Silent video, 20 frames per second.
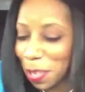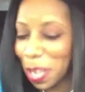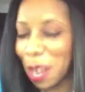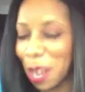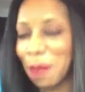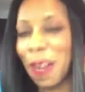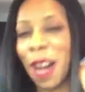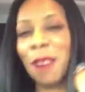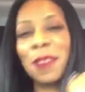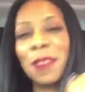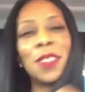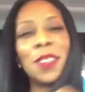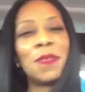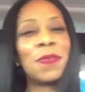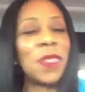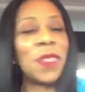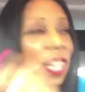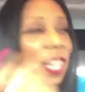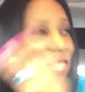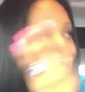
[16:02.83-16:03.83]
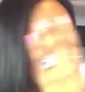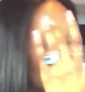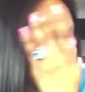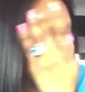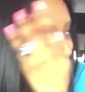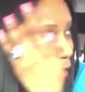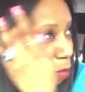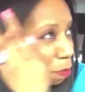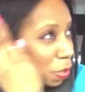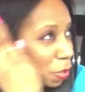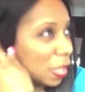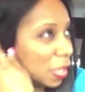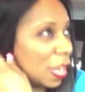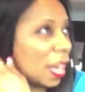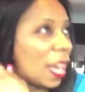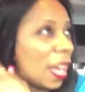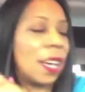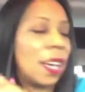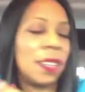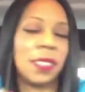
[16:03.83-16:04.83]
come out with the funniest shit. But
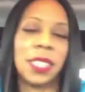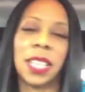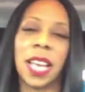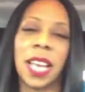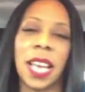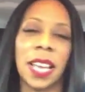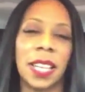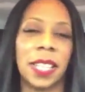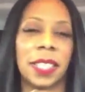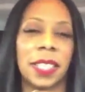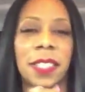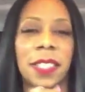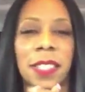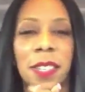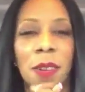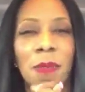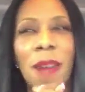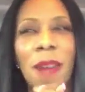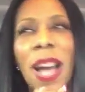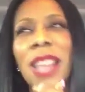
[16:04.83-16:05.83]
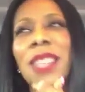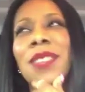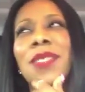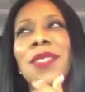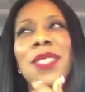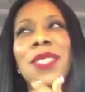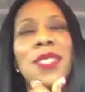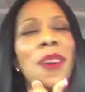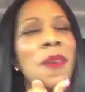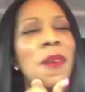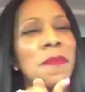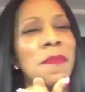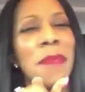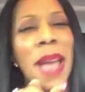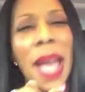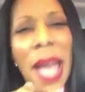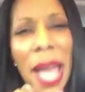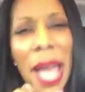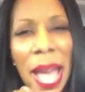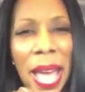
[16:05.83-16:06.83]
yeah, Janet, girl, why you so
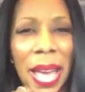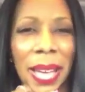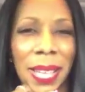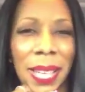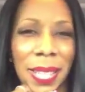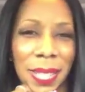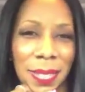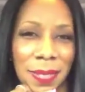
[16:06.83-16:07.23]
mad?